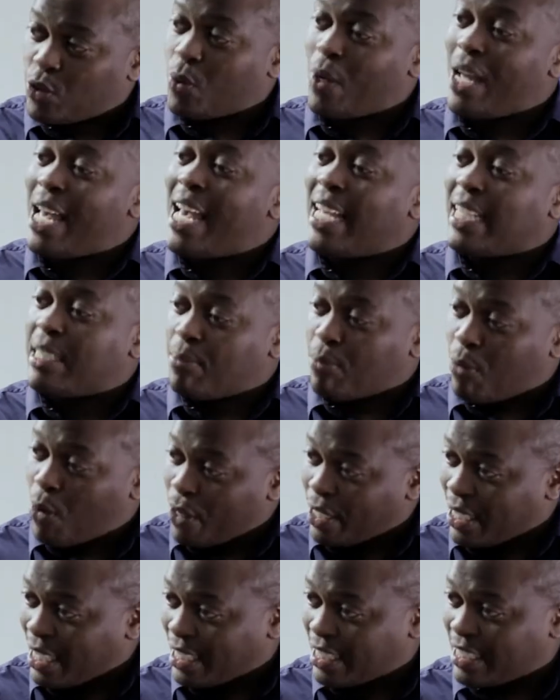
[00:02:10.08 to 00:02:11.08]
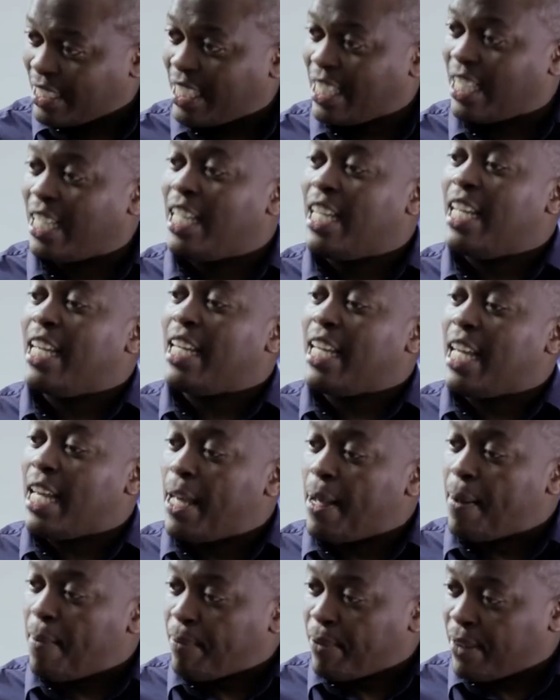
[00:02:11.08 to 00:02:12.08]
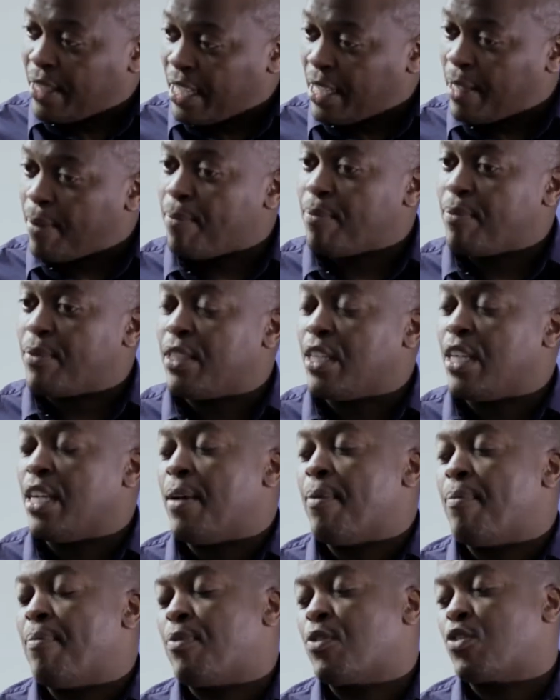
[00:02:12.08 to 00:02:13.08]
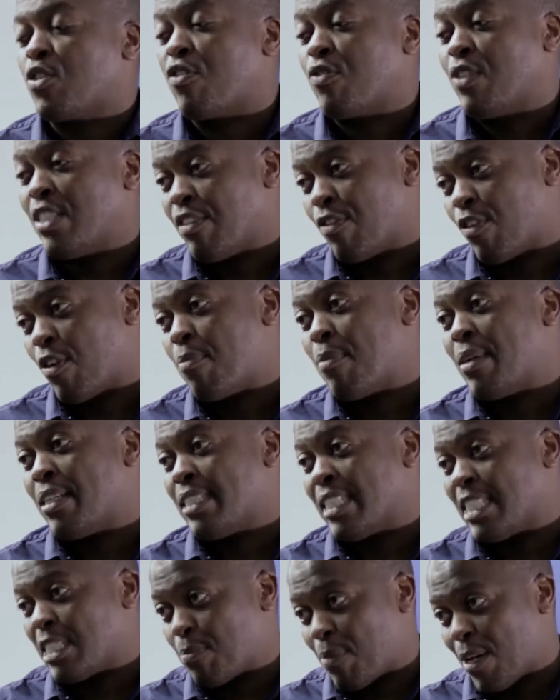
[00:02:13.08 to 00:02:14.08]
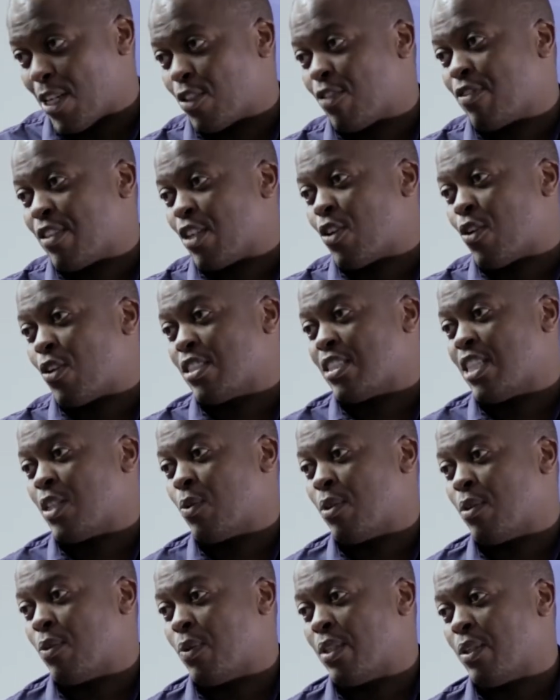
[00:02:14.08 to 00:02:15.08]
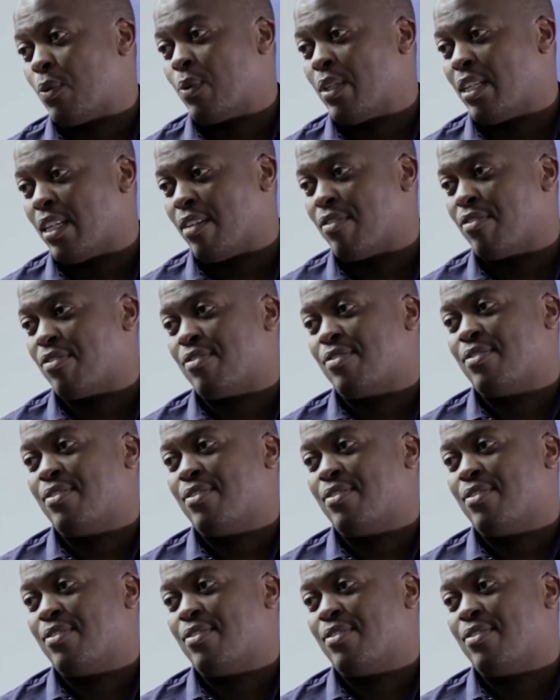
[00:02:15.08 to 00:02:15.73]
to add more next year, the software development as part of the course that we have.